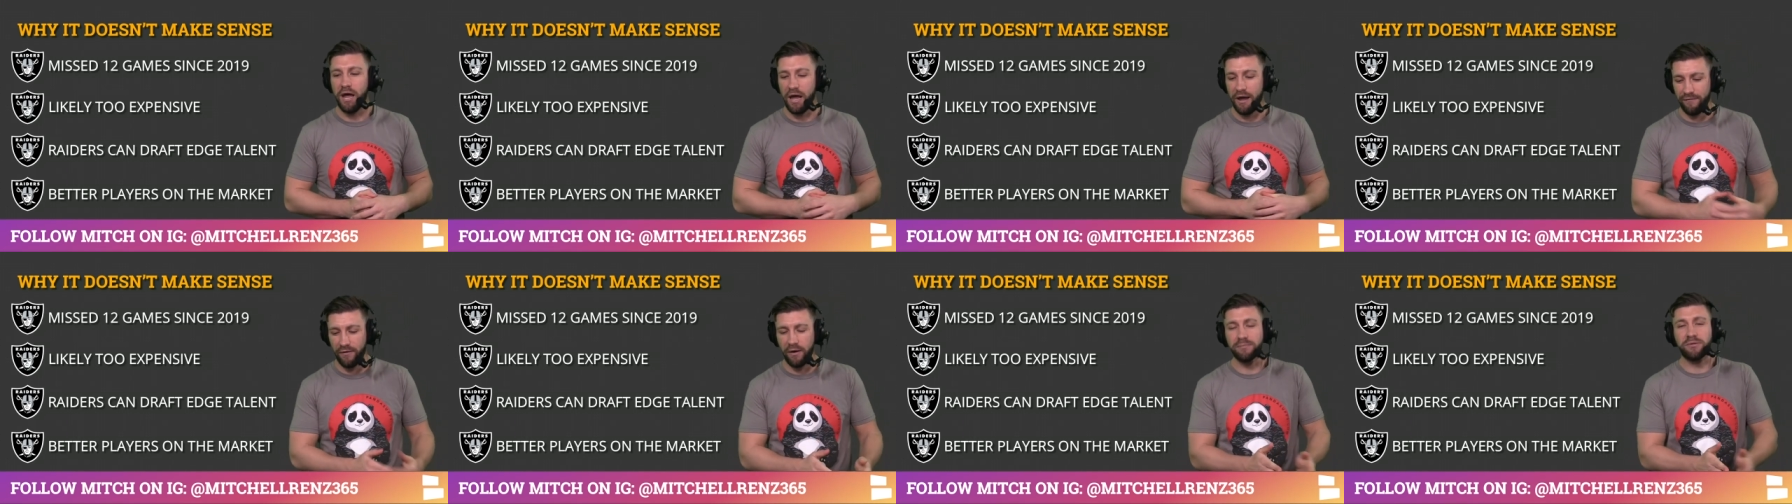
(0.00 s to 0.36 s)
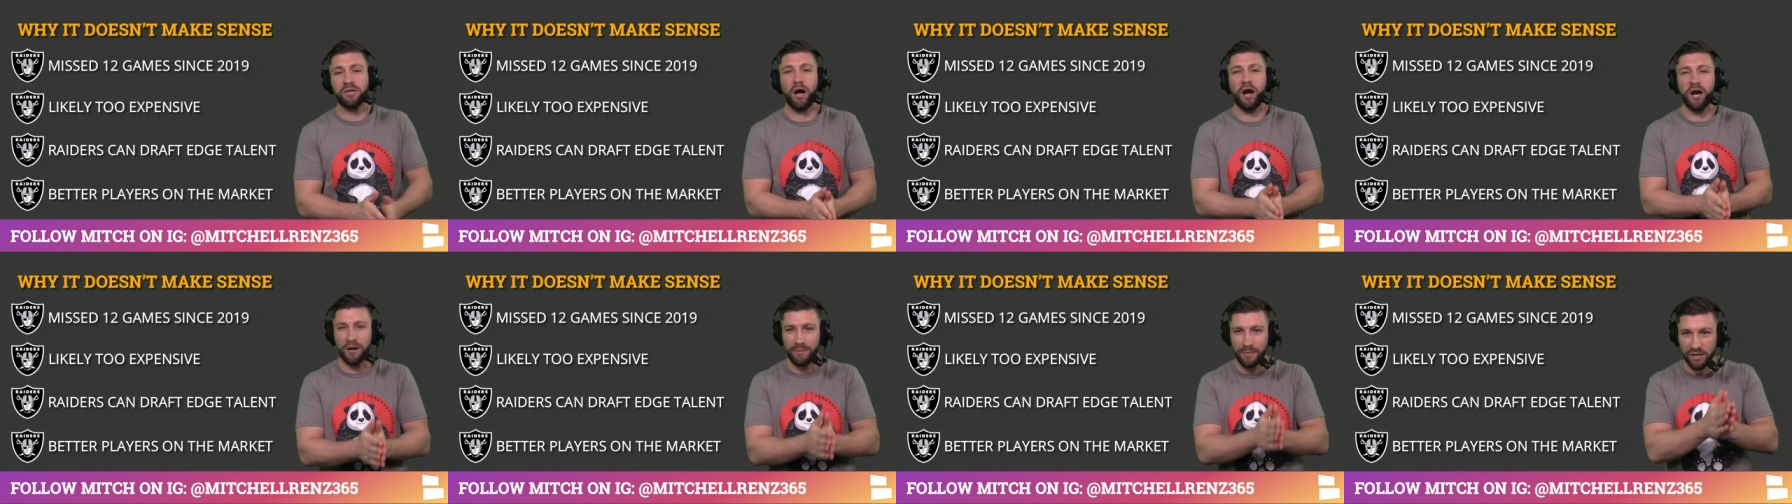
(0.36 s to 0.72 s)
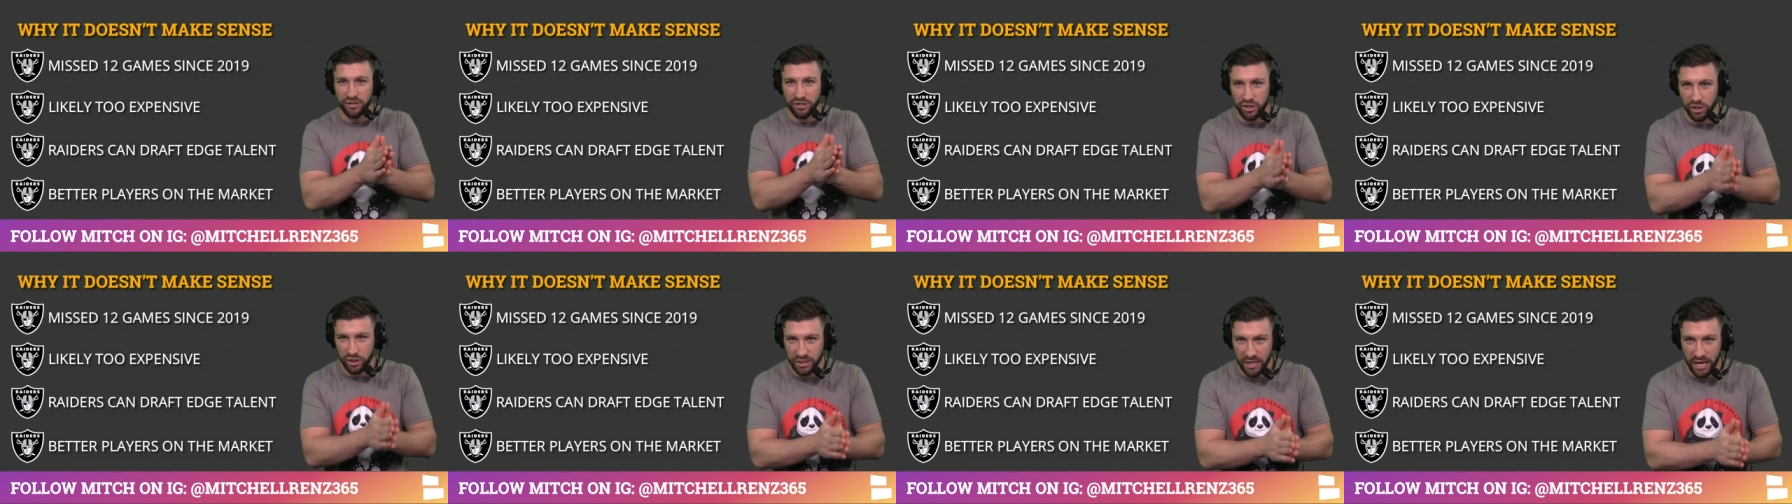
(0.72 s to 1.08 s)
if I'm talking about
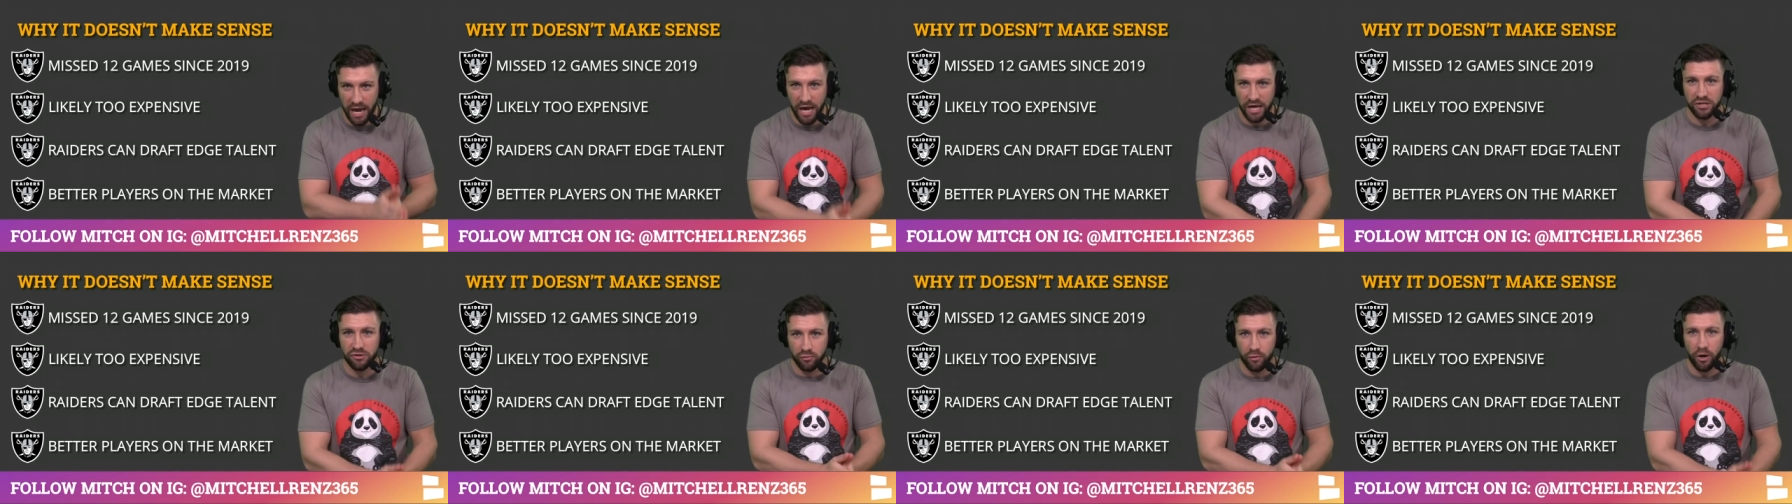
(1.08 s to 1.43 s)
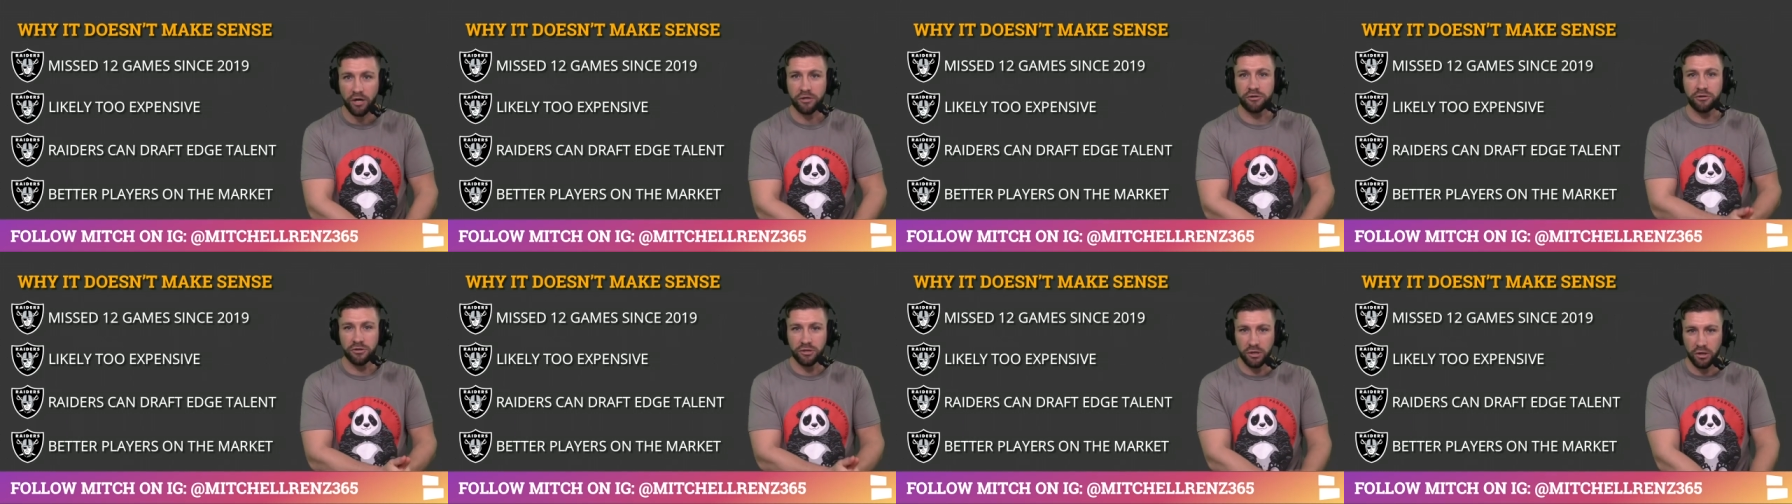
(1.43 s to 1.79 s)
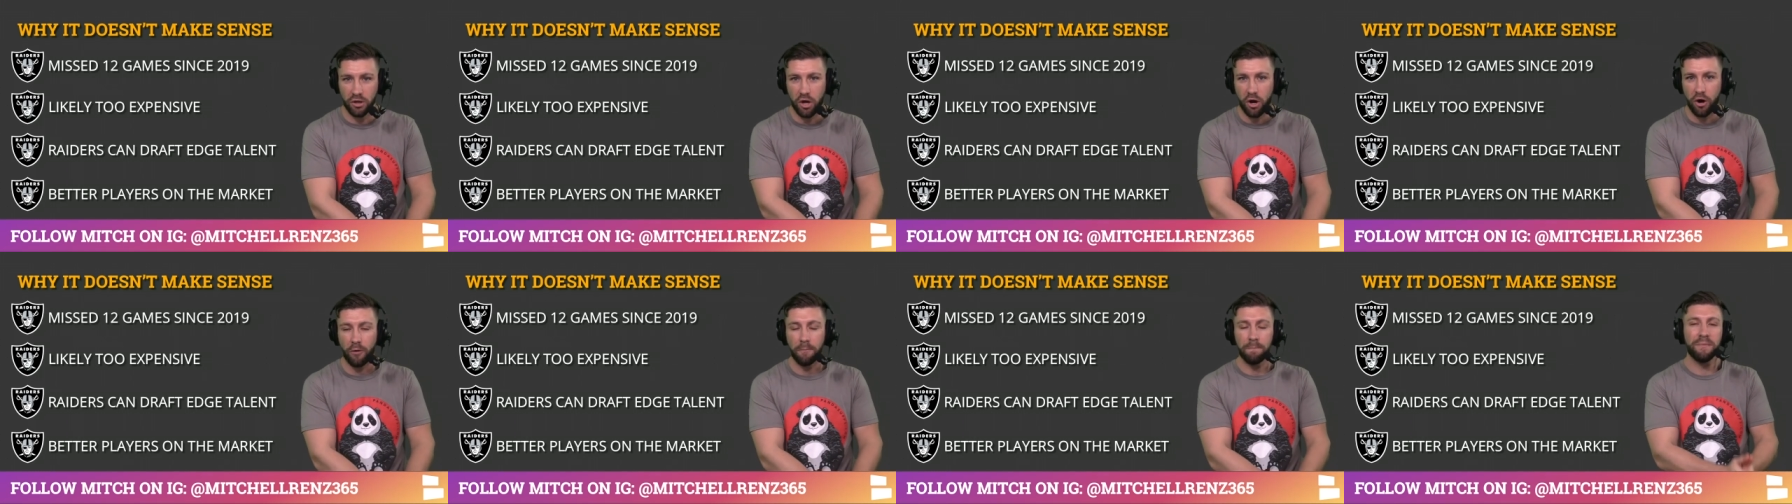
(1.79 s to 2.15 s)
just edge rushers
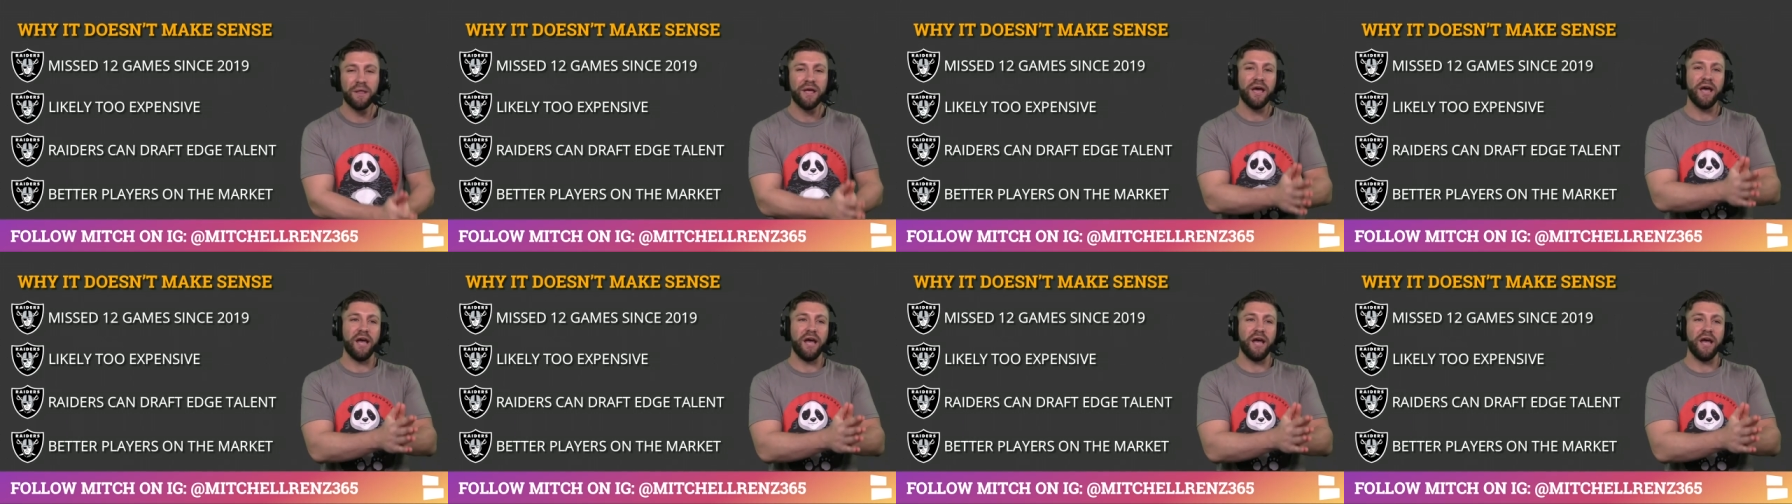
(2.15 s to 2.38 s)
alone,